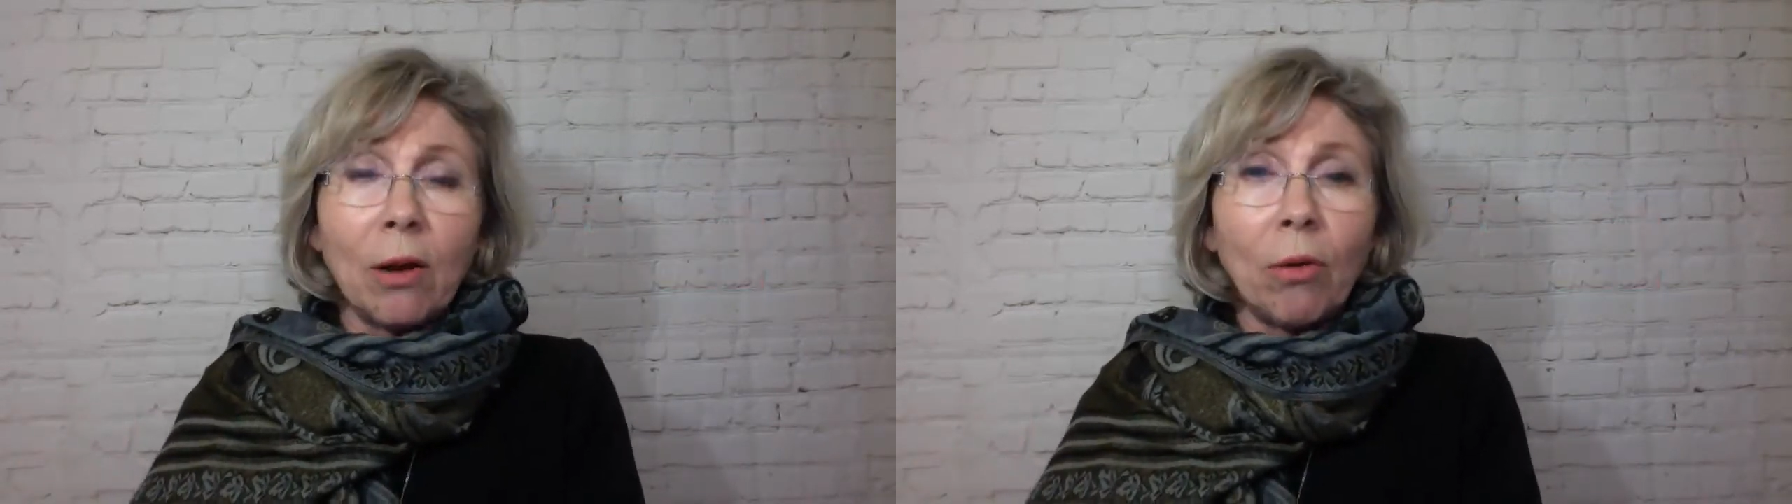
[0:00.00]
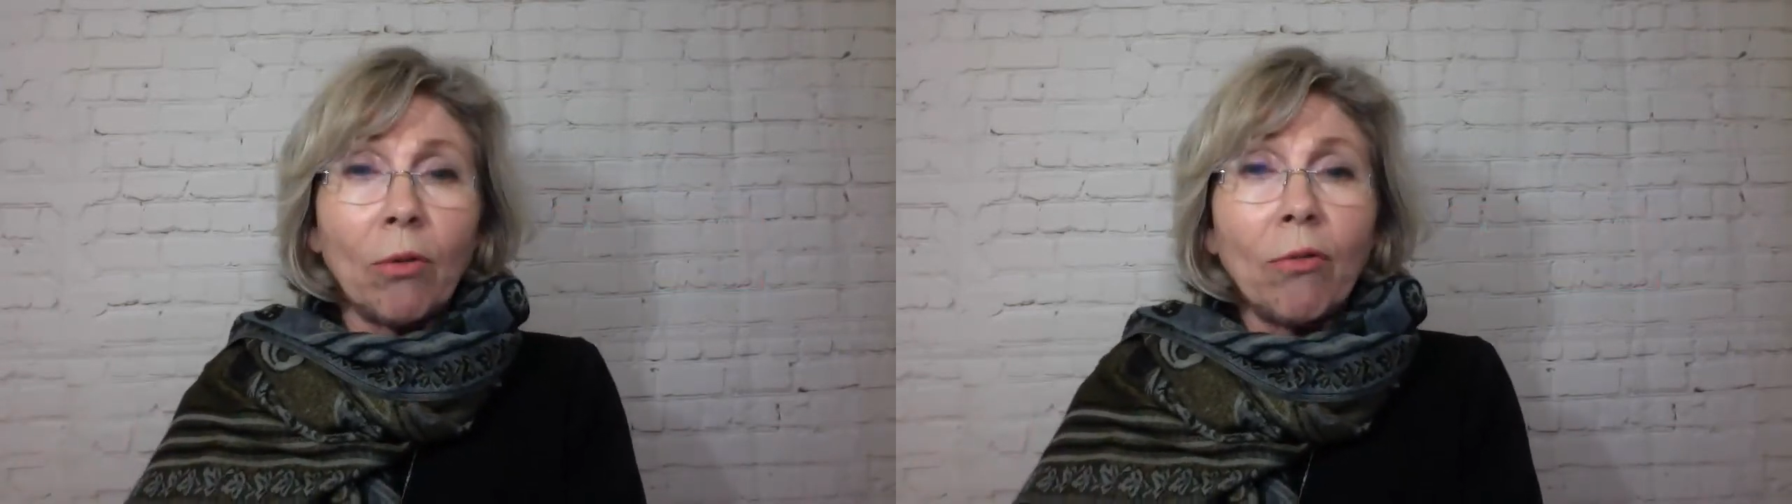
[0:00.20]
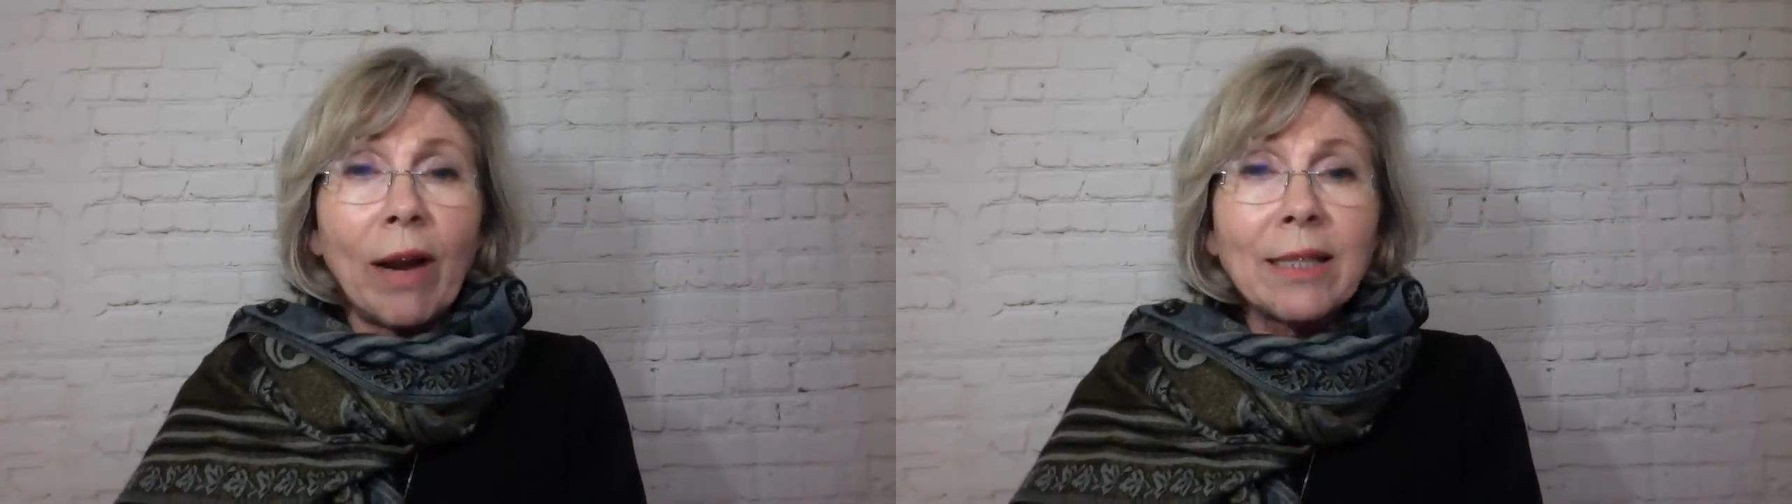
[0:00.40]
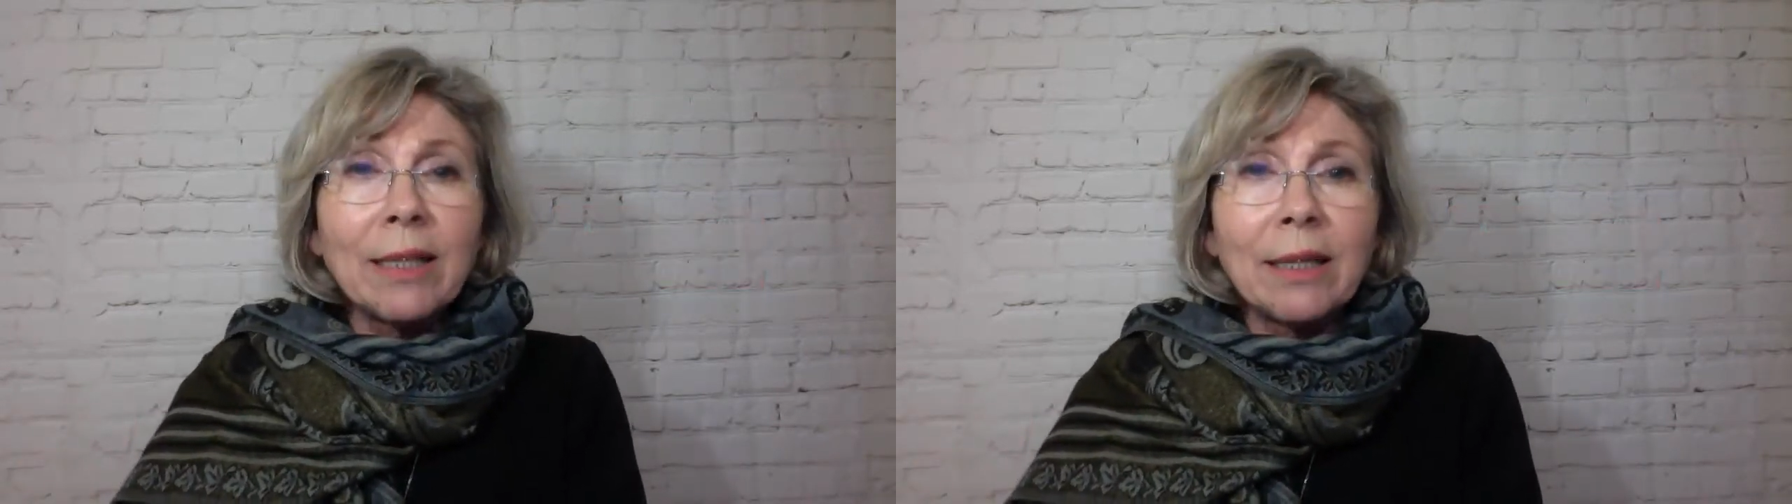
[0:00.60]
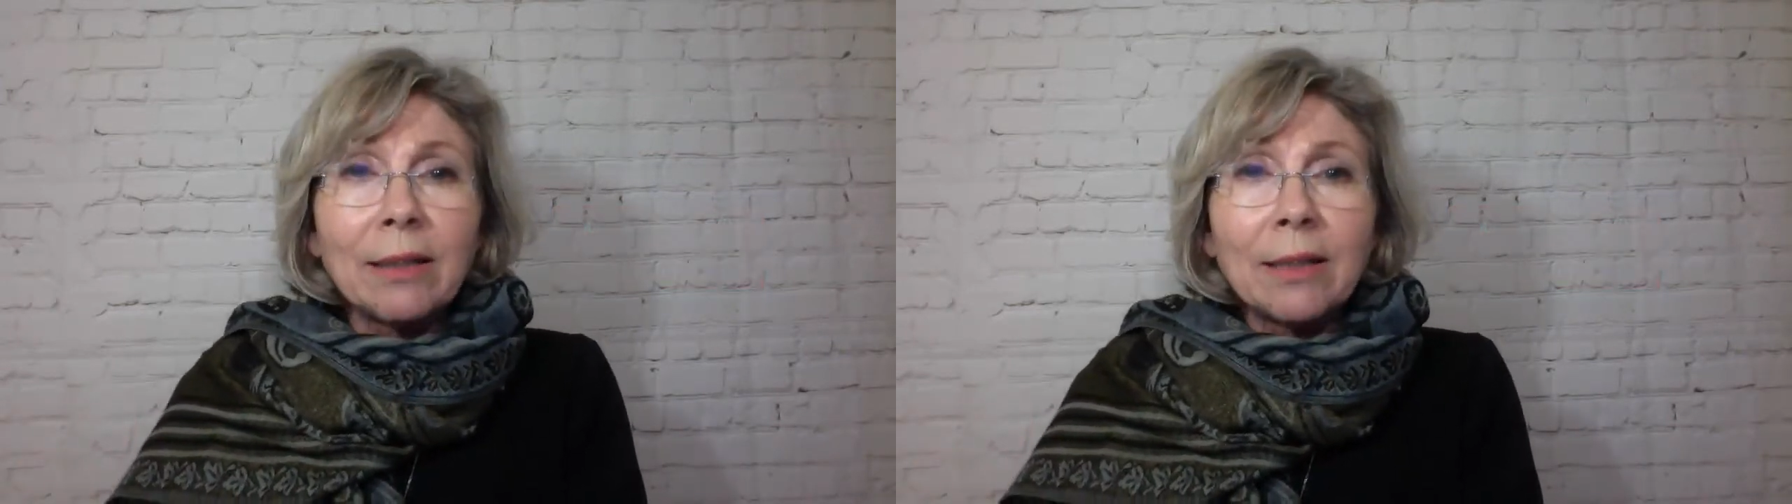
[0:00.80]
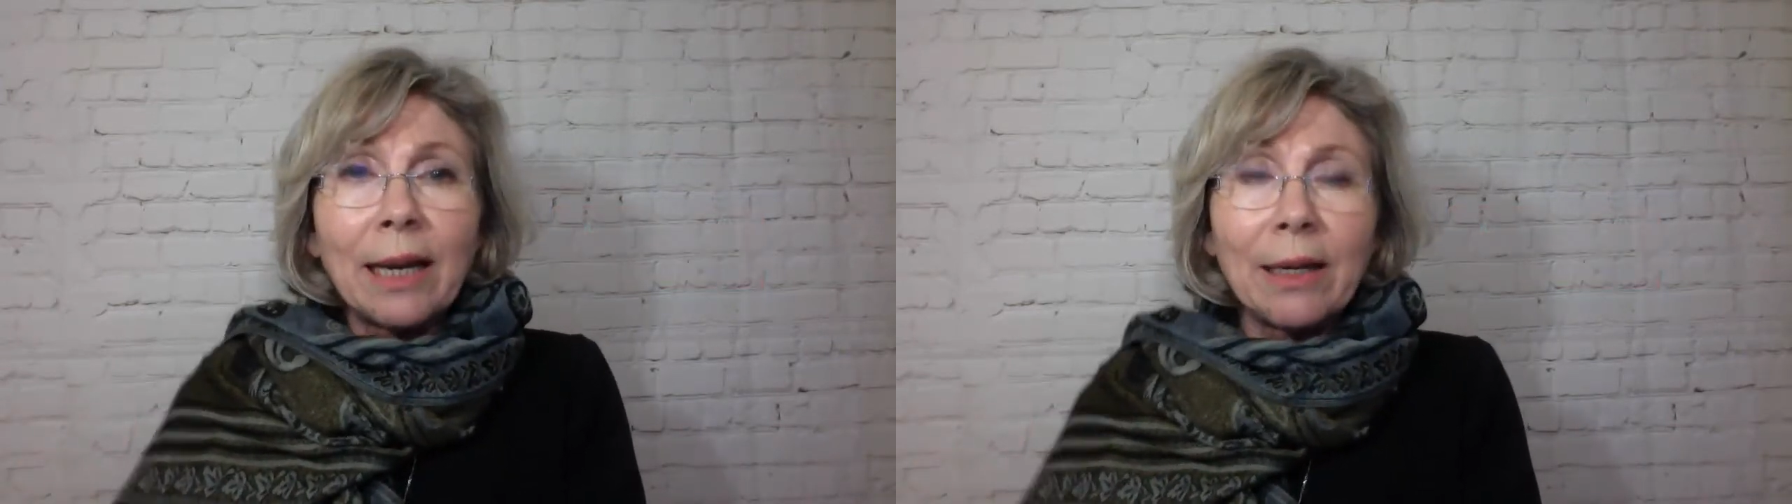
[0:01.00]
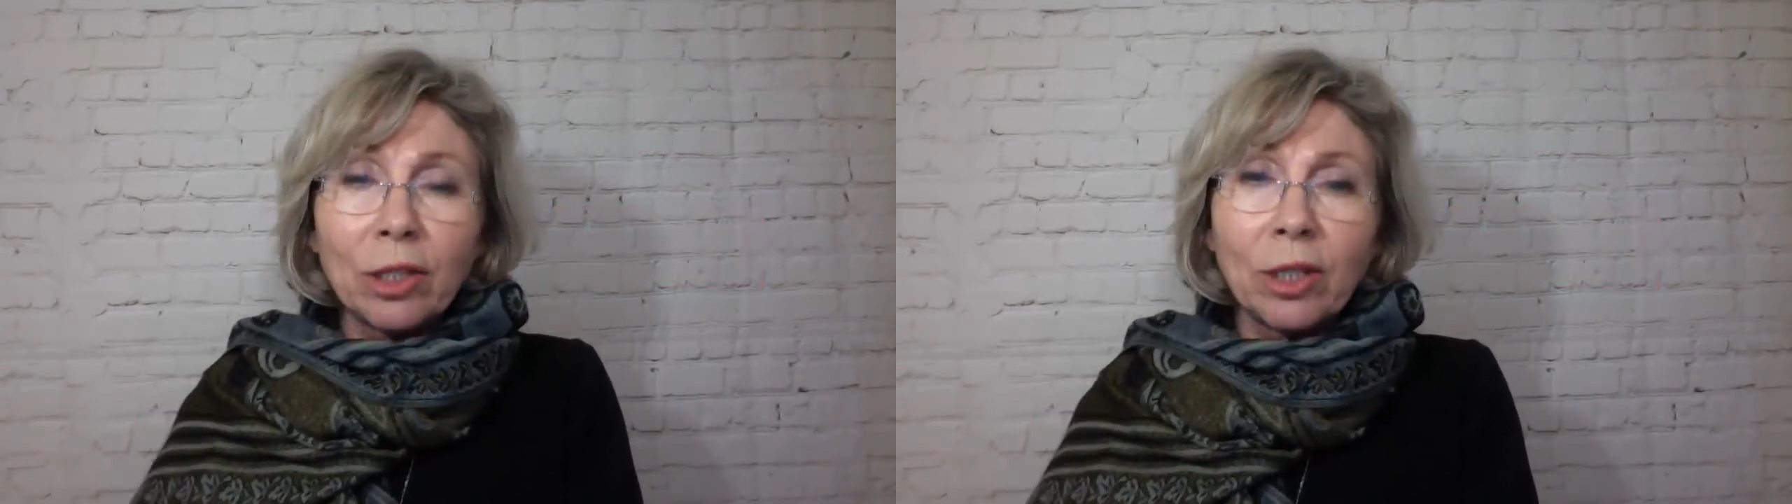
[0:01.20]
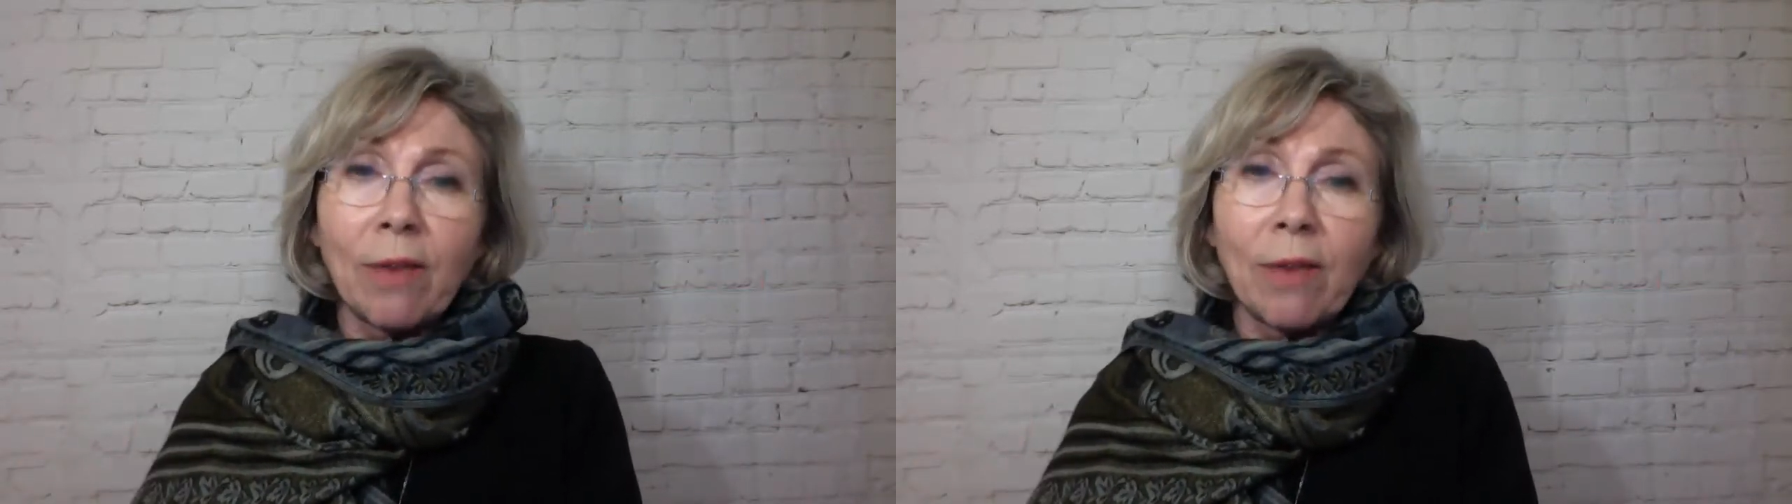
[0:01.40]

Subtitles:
or resident energy